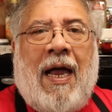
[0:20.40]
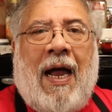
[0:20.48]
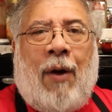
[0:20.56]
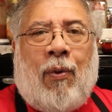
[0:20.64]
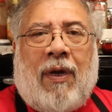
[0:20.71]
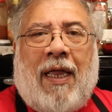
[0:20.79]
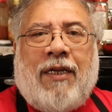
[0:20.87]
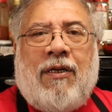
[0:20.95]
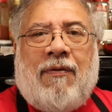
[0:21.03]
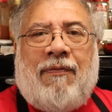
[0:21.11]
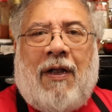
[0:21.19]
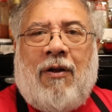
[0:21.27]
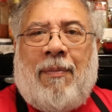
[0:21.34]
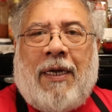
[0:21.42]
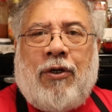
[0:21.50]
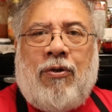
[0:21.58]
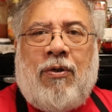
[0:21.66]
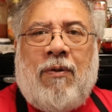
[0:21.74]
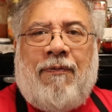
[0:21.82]
I would like you to follow my
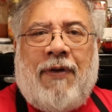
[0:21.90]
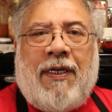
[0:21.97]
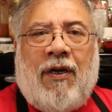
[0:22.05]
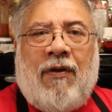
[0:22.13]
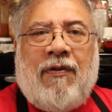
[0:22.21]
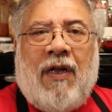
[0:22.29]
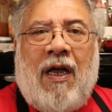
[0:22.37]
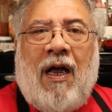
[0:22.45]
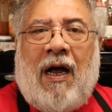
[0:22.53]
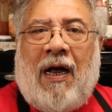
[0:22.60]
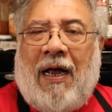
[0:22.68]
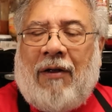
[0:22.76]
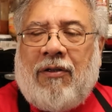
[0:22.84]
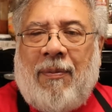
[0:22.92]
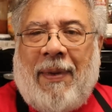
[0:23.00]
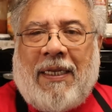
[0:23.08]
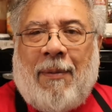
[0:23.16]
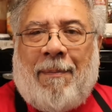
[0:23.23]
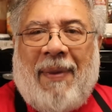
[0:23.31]
YouTube videos on how to
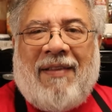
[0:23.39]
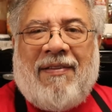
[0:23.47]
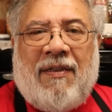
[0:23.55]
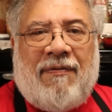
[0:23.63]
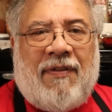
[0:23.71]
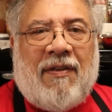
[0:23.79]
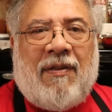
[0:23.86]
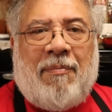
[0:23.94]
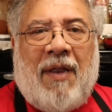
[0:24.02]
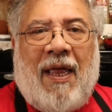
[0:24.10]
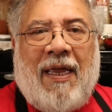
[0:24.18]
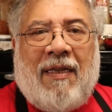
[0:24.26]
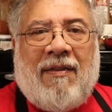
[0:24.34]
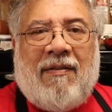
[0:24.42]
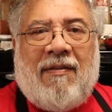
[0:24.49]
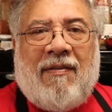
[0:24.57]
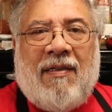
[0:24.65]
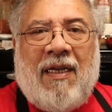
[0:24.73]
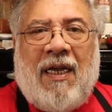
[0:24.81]
make the best of this
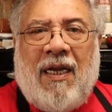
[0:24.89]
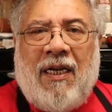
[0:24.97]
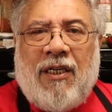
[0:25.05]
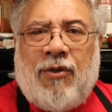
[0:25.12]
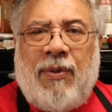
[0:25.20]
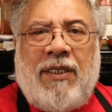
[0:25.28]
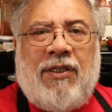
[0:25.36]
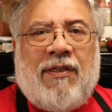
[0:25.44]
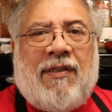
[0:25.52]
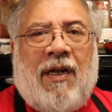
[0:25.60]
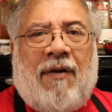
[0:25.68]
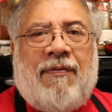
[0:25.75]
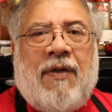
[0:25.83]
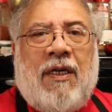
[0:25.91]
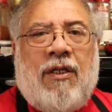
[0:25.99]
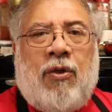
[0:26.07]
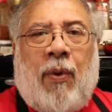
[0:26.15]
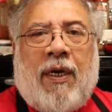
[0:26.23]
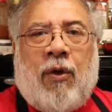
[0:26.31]
appliance. Treat yourself
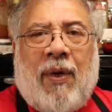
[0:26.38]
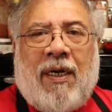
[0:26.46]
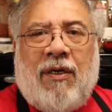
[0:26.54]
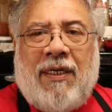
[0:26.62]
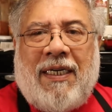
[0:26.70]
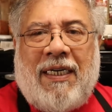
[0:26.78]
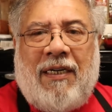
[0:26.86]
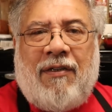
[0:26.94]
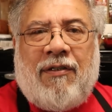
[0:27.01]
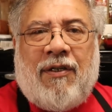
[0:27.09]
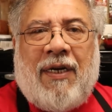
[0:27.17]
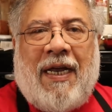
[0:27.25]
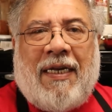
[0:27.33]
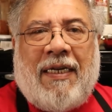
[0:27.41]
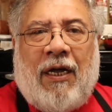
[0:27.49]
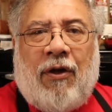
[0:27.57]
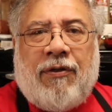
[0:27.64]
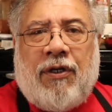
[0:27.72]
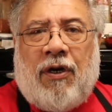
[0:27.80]
to a quicker, easier, and
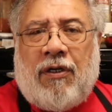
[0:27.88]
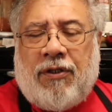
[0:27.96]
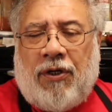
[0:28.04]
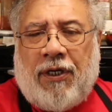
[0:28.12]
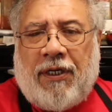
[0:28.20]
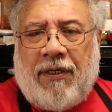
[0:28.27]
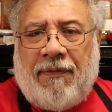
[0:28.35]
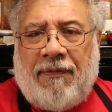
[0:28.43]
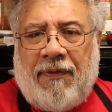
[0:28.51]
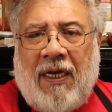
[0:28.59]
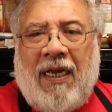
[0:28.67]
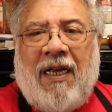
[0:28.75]
healthier alternative